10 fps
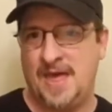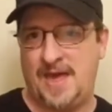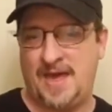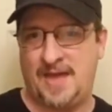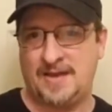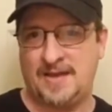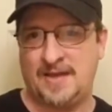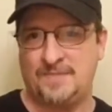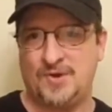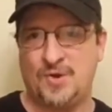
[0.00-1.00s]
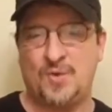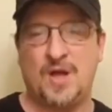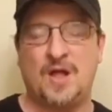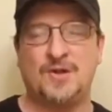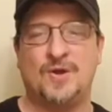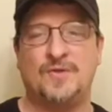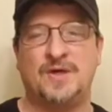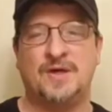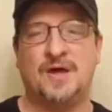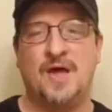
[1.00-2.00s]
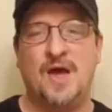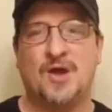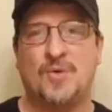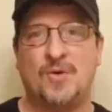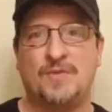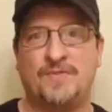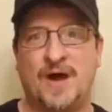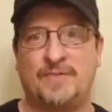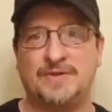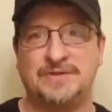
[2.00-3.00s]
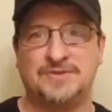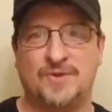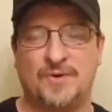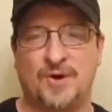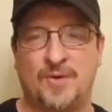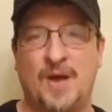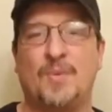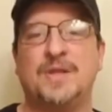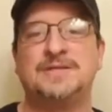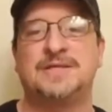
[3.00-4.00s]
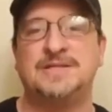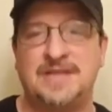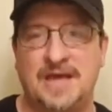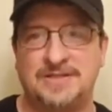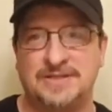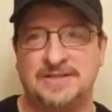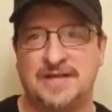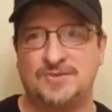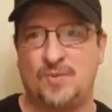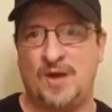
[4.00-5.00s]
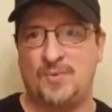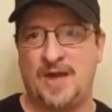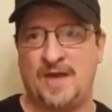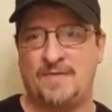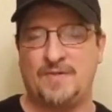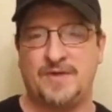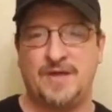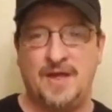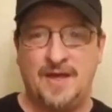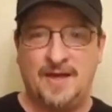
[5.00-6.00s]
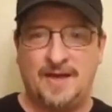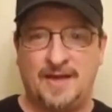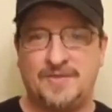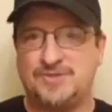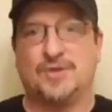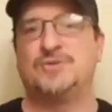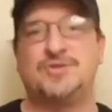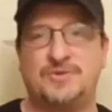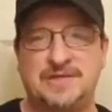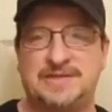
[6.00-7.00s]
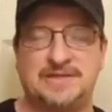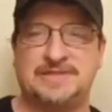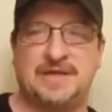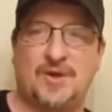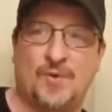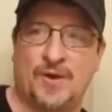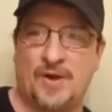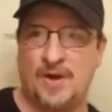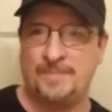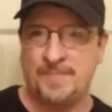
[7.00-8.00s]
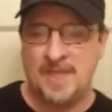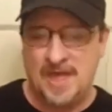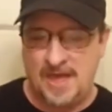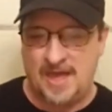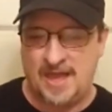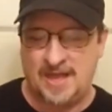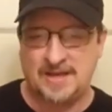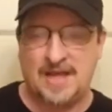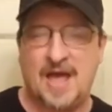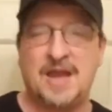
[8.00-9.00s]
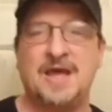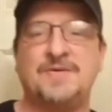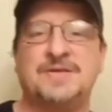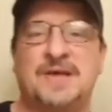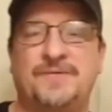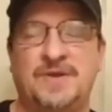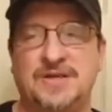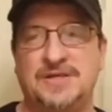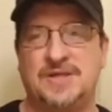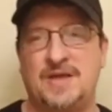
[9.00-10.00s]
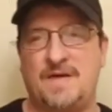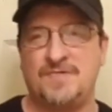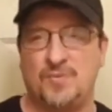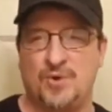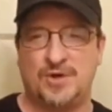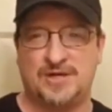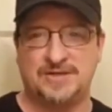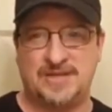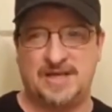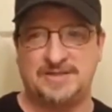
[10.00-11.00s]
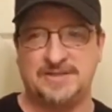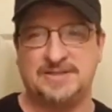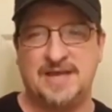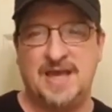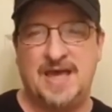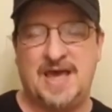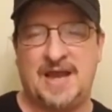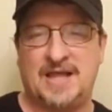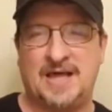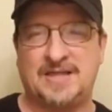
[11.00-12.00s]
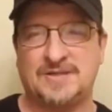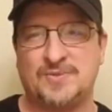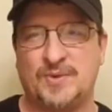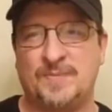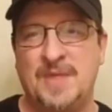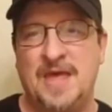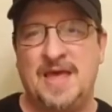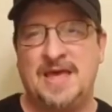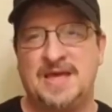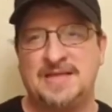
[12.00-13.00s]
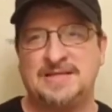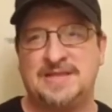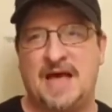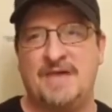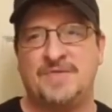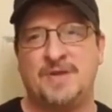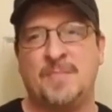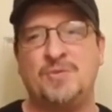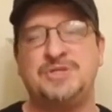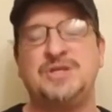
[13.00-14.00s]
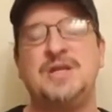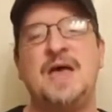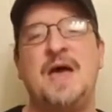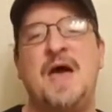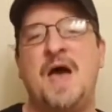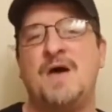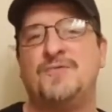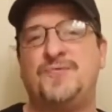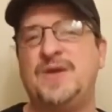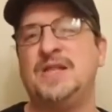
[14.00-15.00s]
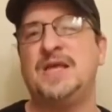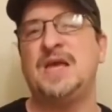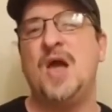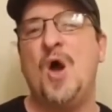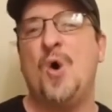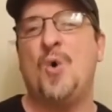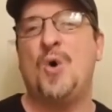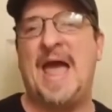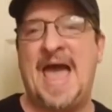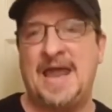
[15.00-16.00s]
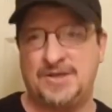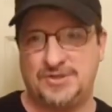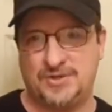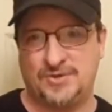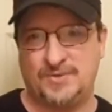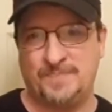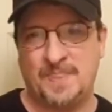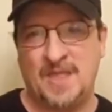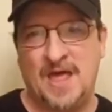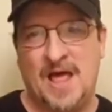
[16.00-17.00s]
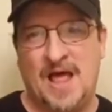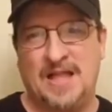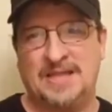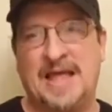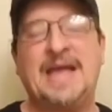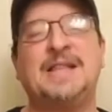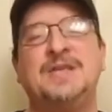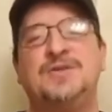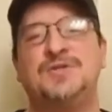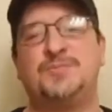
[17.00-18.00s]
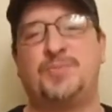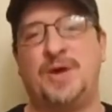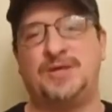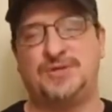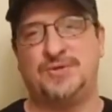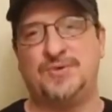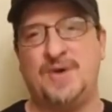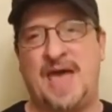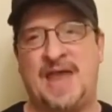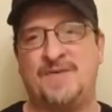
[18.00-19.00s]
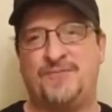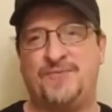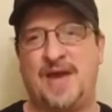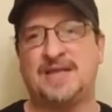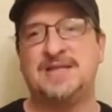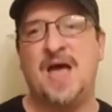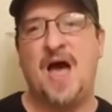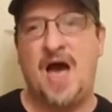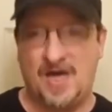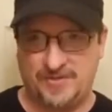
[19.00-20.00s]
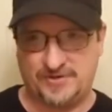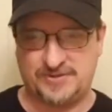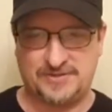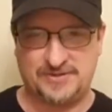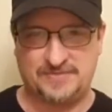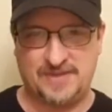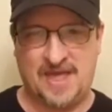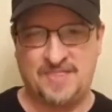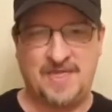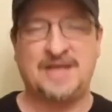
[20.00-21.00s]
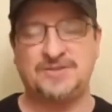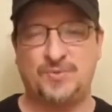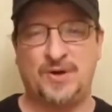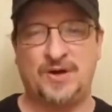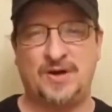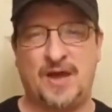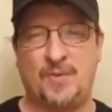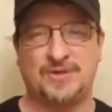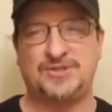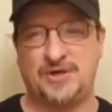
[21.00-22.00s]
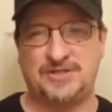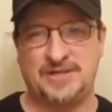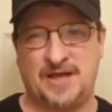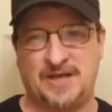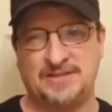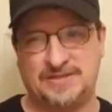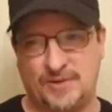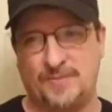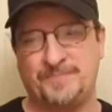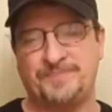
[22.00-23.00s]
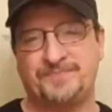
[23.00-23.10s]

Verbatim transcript: And, um, you know, we all know the uh, coronavirus that's going around. Well, it's contagious. That's why we have all the uh, the social distancing going on. And uh, another definition of the word contagious, and I like this one, is of an emotion, feeling, or attitude likely to spread to and affect others. And that's where I want to start tonight. So,